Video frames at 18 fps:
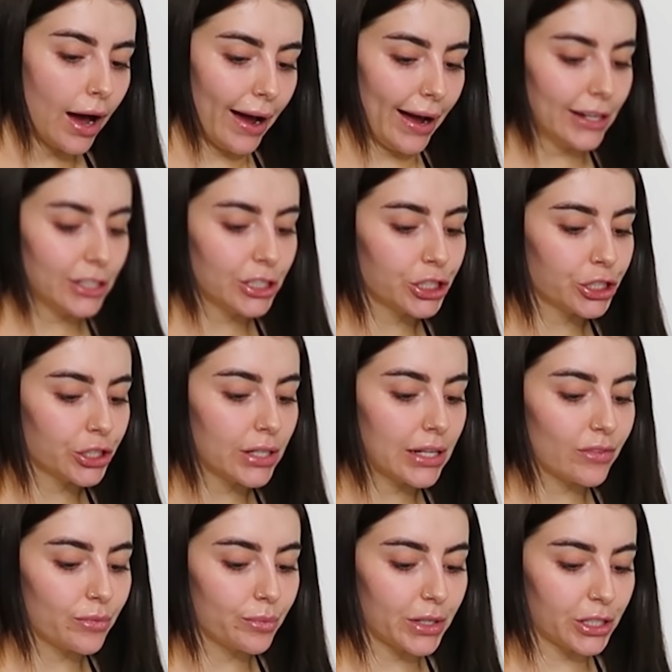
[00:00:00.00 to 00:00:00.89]
I actually
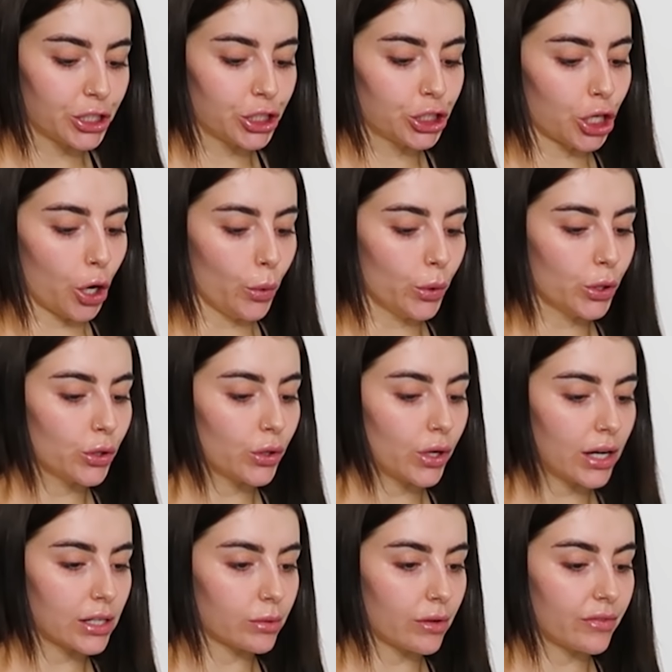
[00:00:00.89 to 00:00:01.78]
shouldn't even be showing you
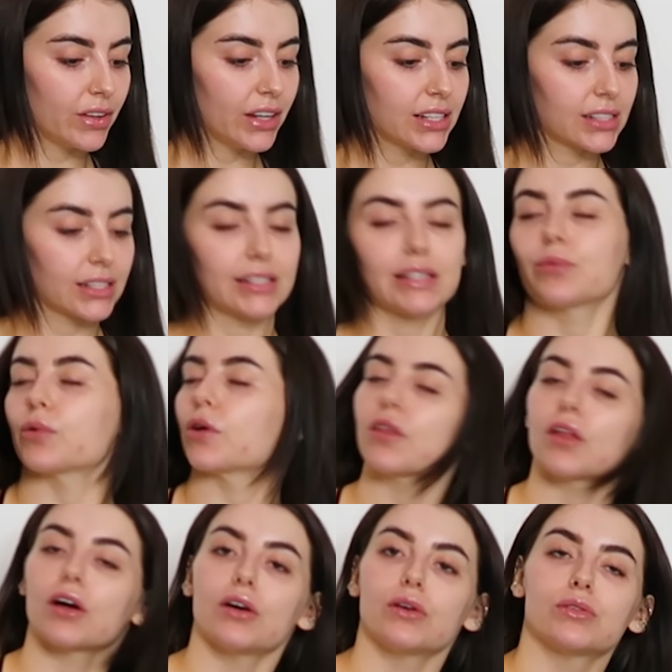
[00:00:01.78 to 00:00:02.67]
guys my feet because I did
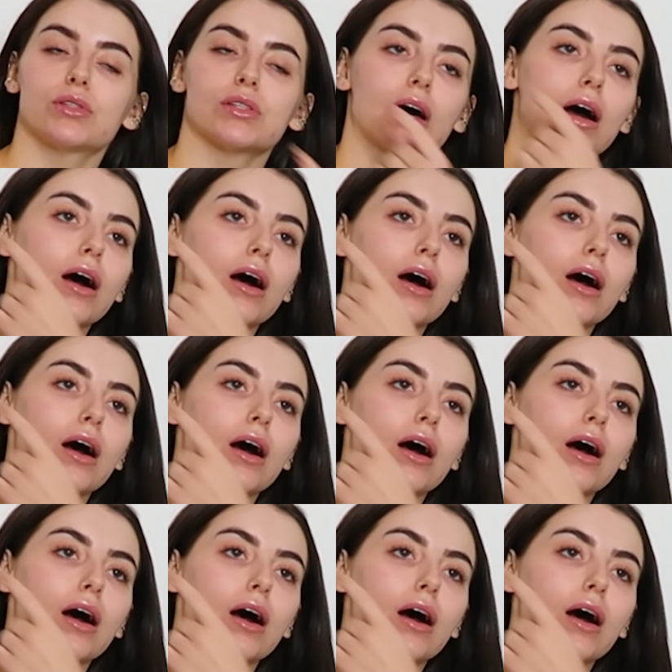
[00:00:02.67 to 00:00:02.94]
one of those